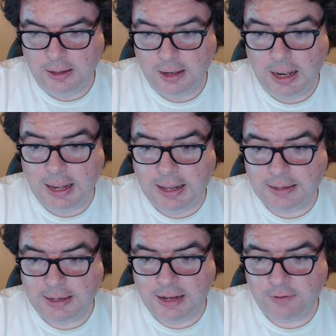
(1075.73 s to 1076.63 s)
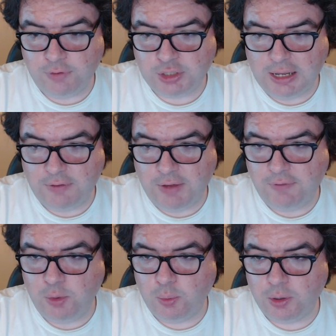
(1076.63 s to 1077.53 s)
And I have looks like I have a
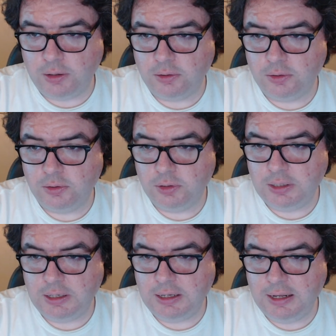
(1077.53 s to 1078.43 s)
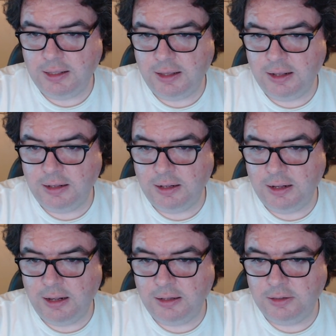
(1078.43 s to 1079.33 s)
viewer
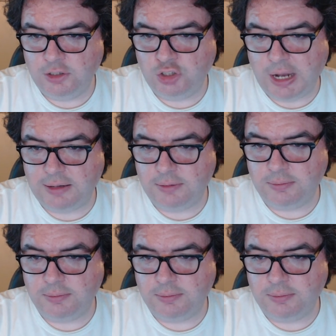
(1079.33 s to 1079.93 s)
in the chat.